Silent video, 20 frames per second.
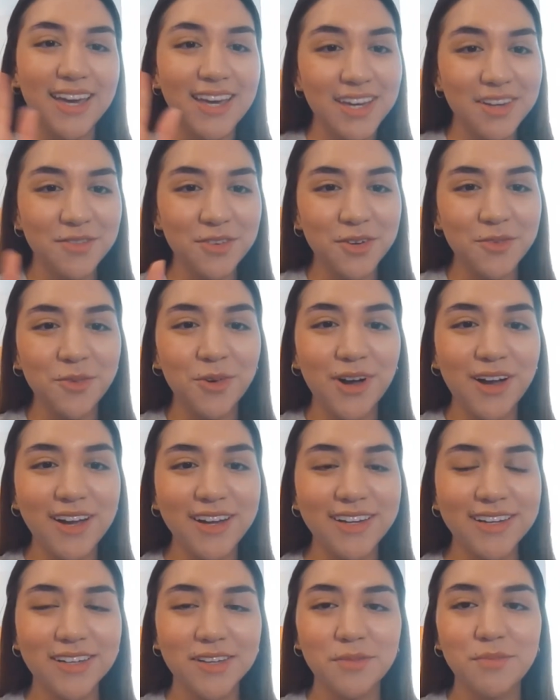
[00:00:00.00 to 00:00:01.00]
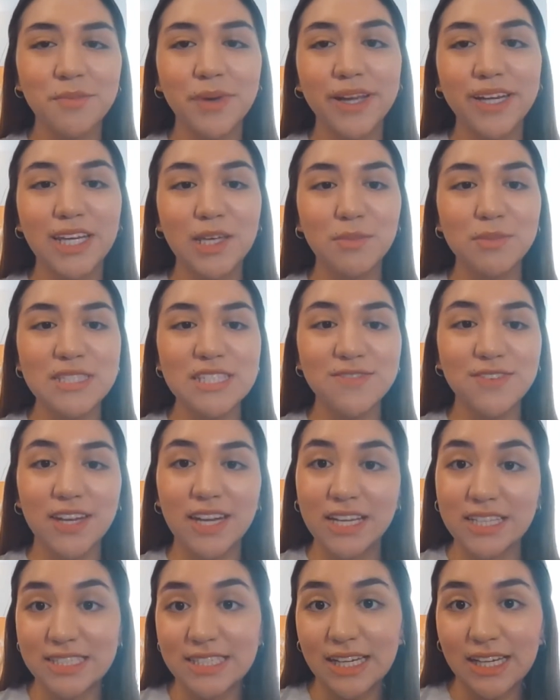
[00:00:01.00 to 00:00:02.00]
everyone, my name is
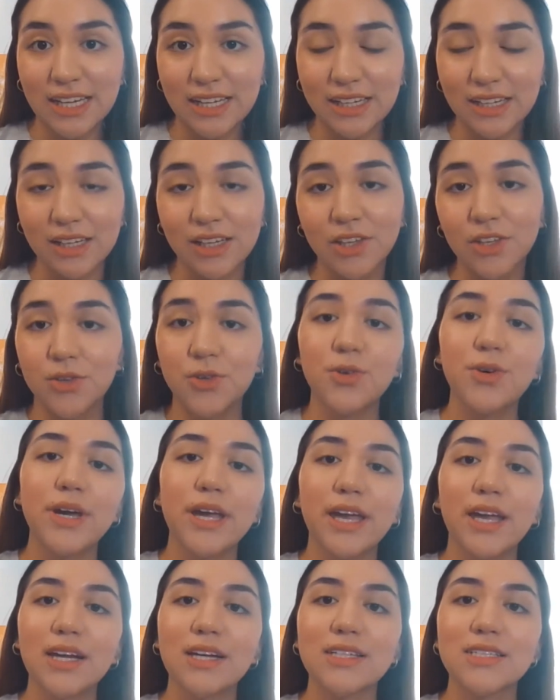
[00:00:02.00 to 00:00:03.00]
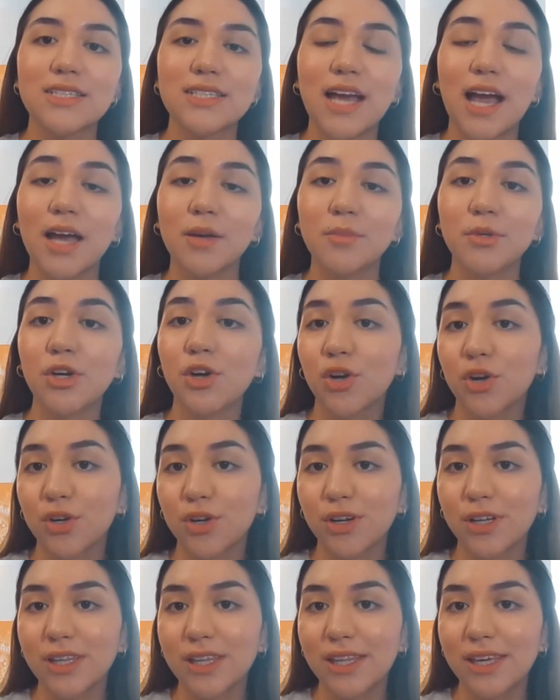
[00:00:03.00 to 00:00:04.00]
Vanessa Carrillo, and I'm
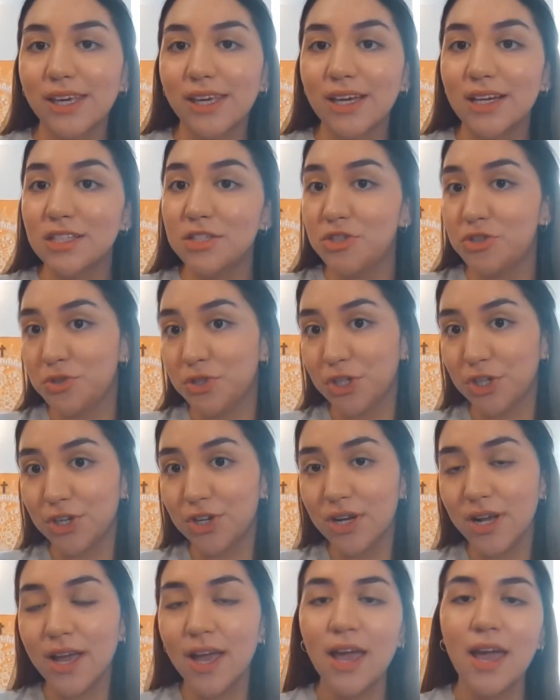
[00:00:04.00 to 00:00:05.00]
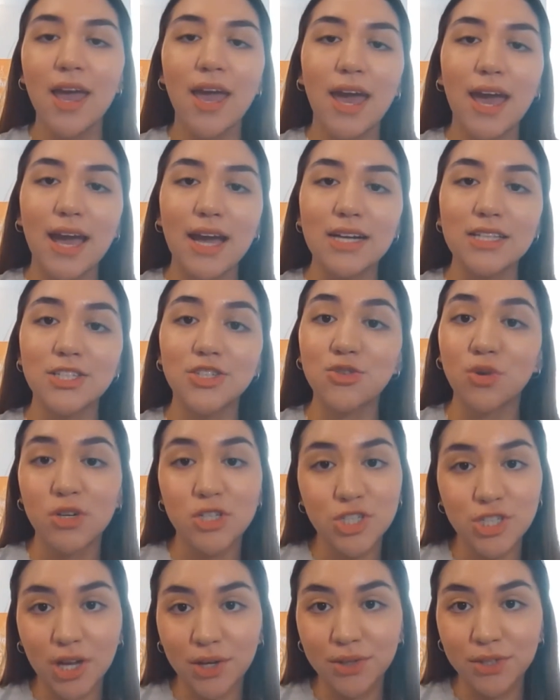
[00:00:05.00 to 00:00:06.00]
currently a junior at
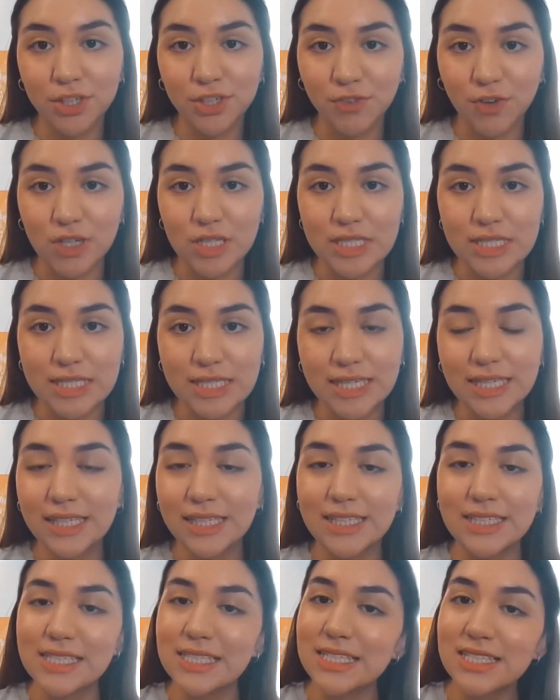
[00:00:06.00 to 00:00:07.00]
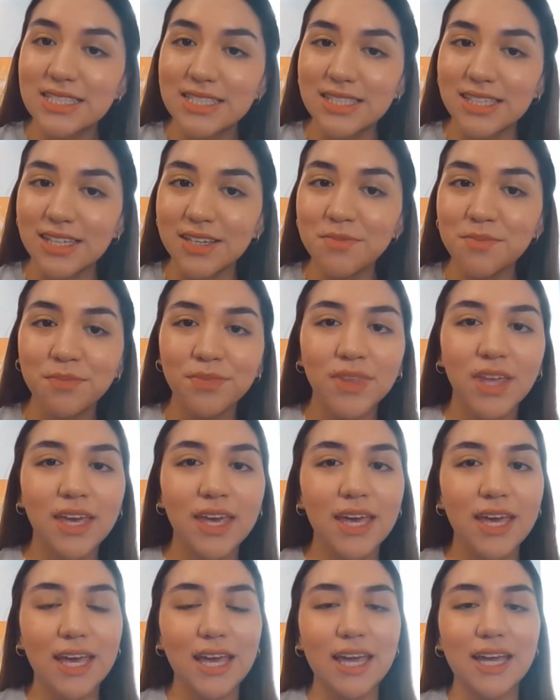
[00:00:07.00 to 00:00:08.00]
Georgetown University in DC.
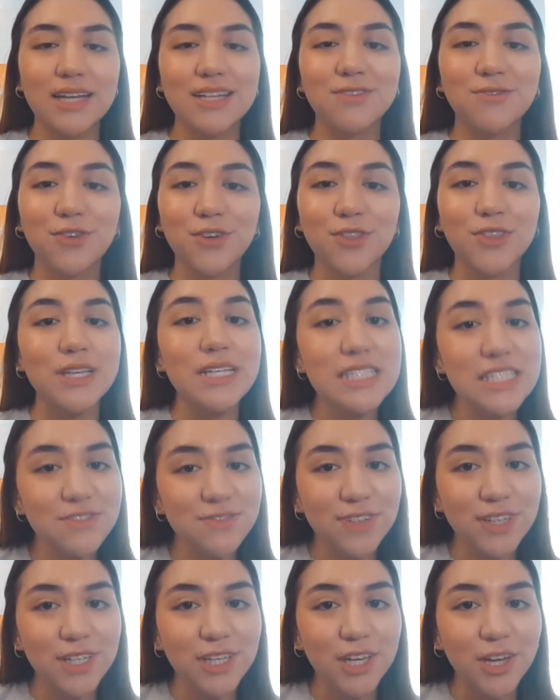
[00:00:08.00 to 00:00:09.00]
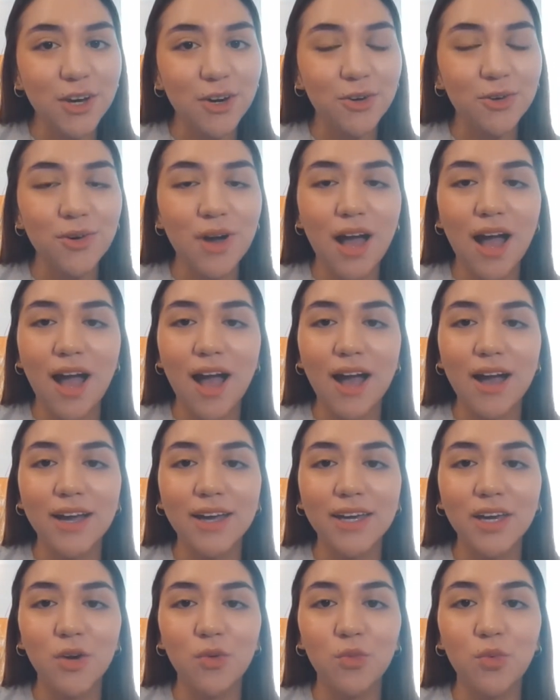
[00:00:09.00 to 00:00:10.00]
And for this video,
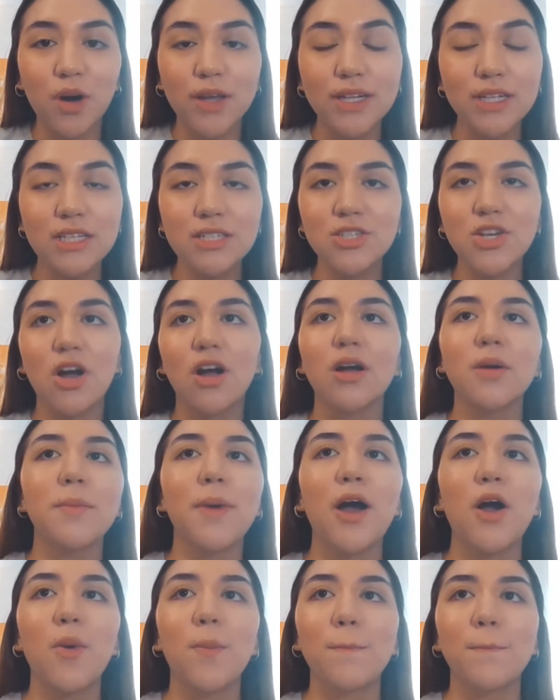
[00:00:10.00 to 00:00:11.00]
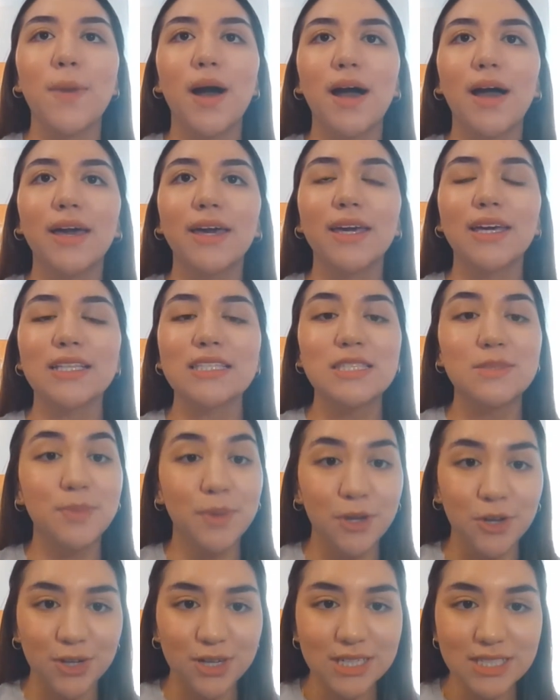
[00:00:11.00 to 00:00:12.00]
I wanted to talk about my
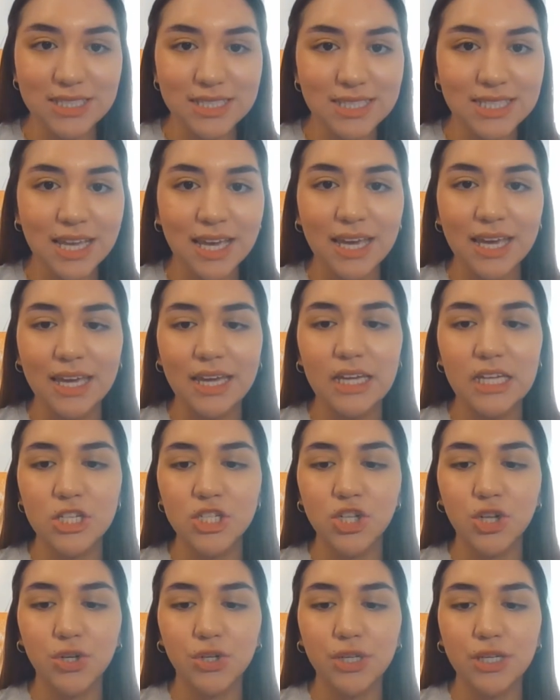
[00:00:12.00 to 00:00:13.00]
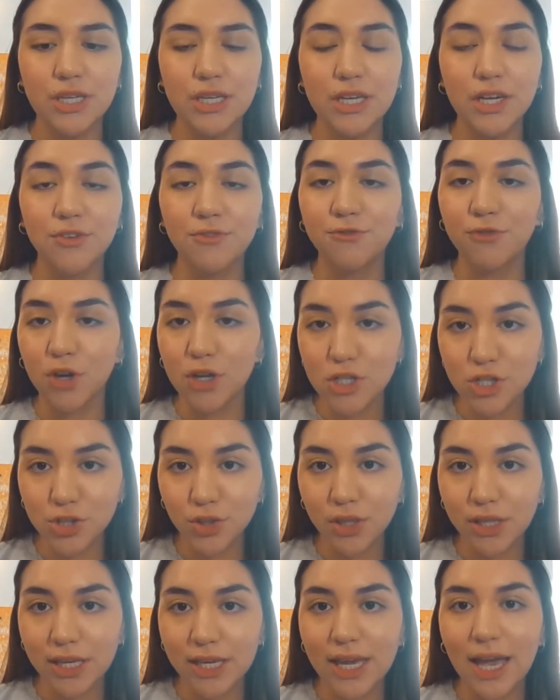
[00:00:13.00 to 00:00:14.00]
experience interning
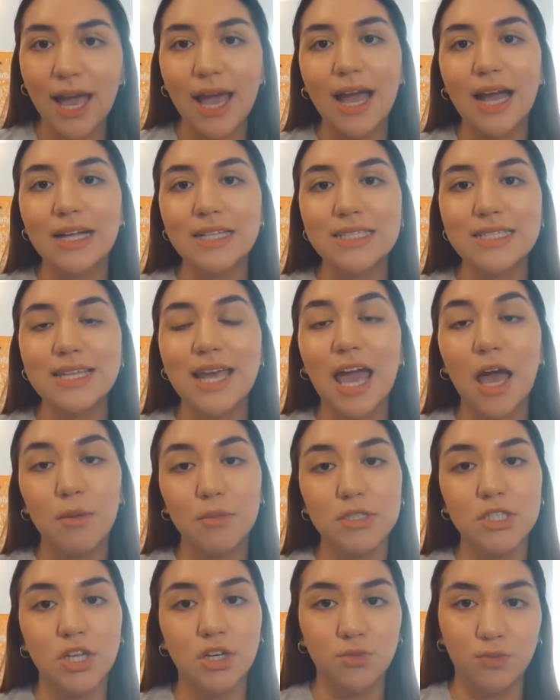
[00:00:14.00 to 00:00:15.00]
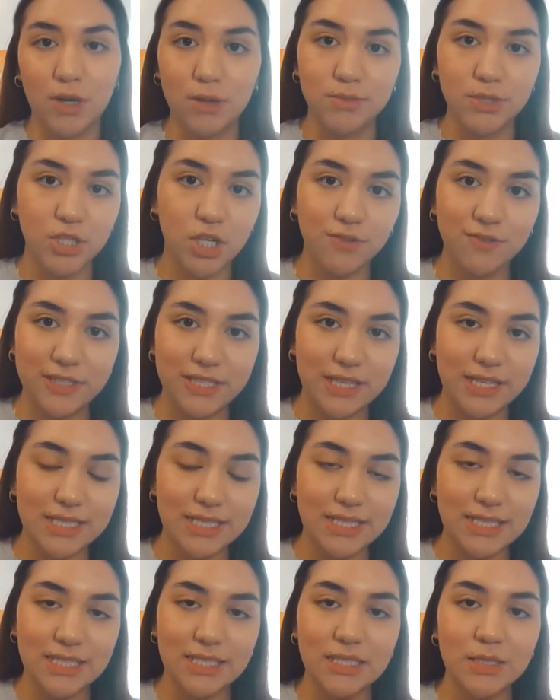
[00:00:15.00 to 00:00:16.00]
virtually at Amazon Web
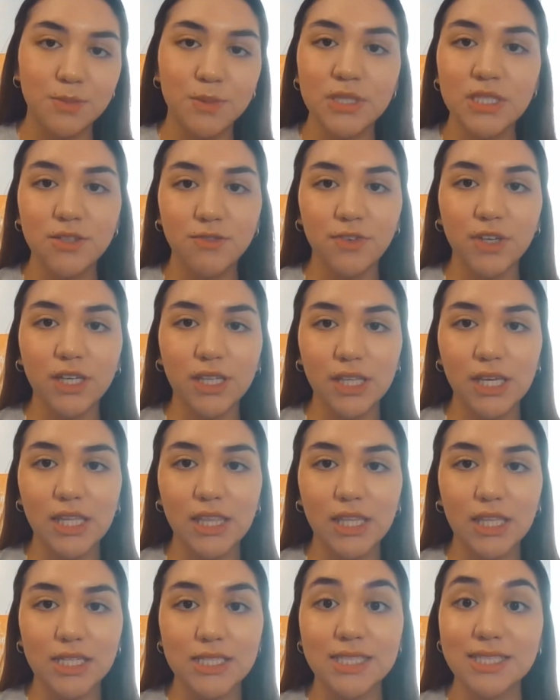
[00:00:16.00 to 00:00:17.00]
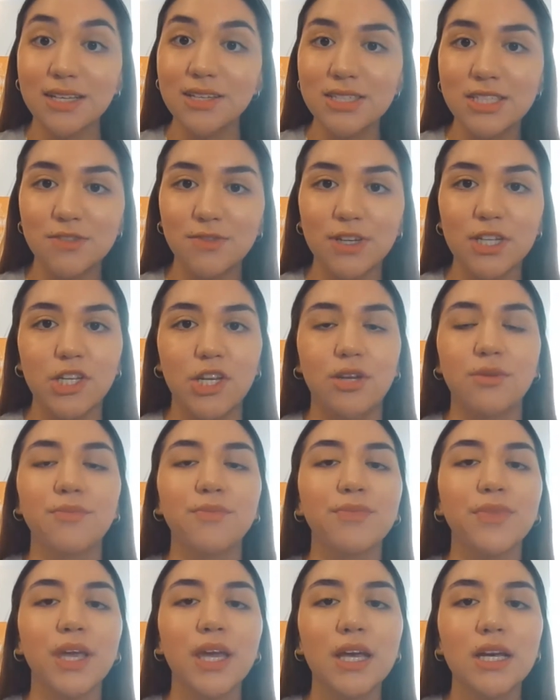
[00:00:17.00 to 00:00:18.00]
Services, specifically the sales division.
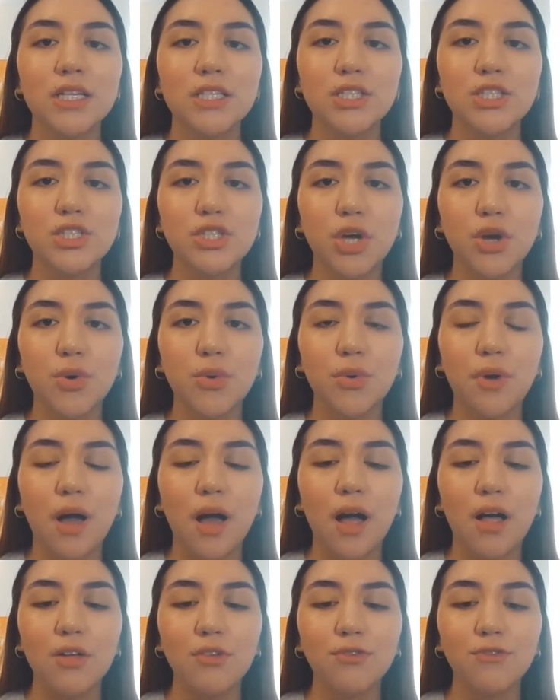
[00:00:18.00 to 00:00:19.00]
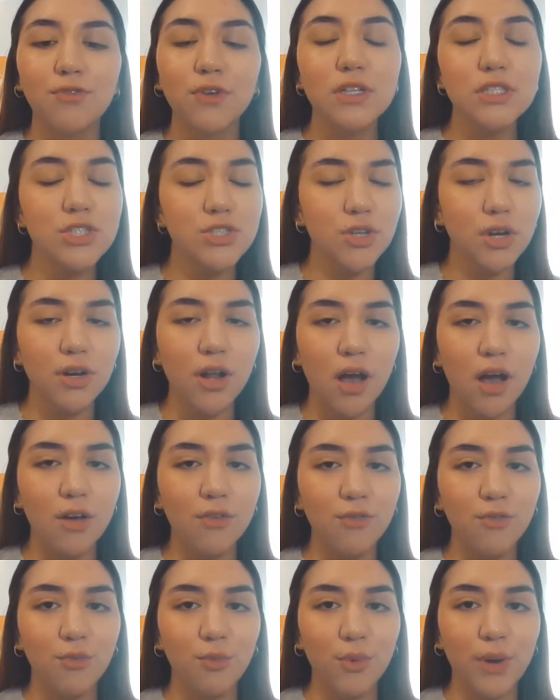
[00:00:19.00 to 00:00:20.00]
So I'll first start
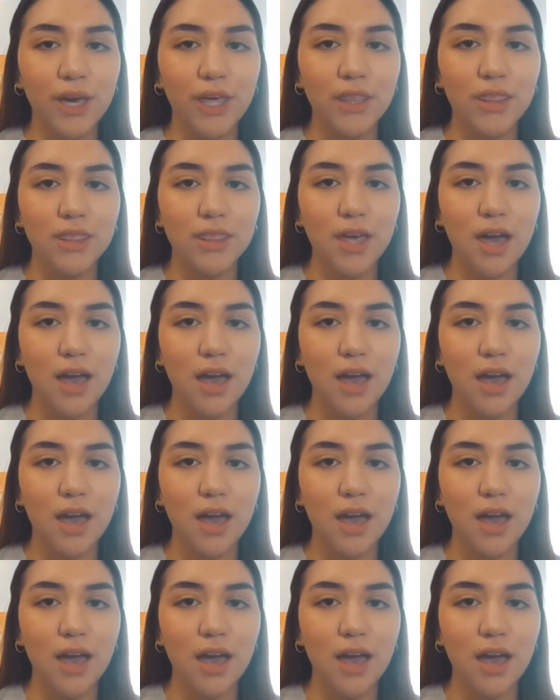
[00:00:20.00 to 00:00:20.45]
off with